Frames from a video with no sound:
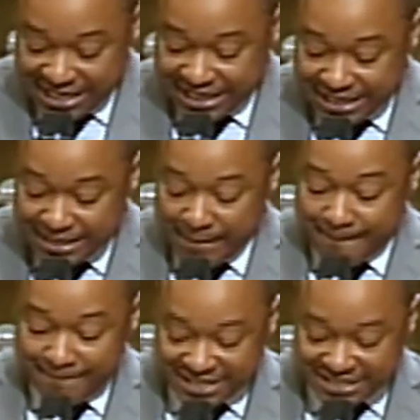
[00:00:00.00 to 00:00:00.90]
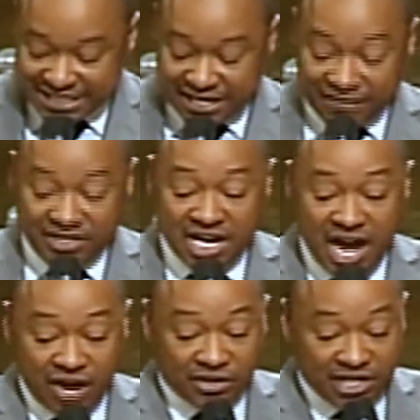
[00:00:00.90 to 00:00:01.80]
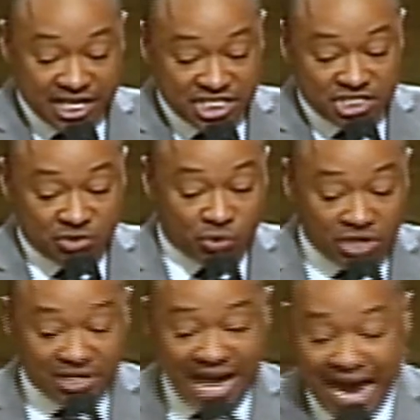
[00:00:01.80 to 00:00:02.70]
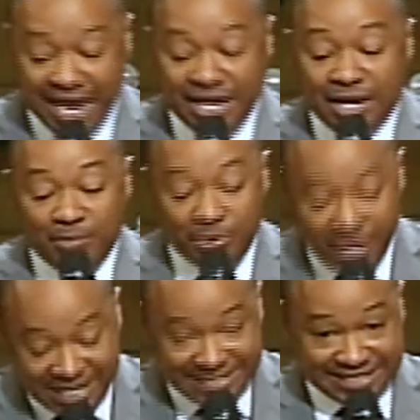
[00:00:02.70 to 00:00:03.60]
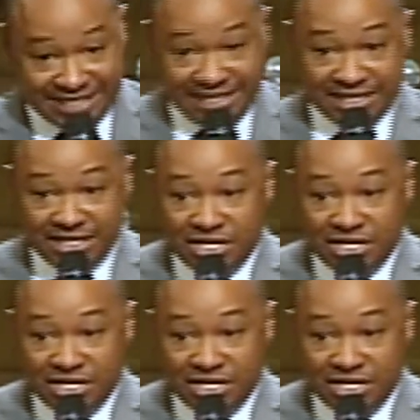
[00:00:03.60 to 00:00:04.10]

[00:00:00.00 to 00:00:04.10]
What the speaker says: In the midst of the congregation will I praise thee.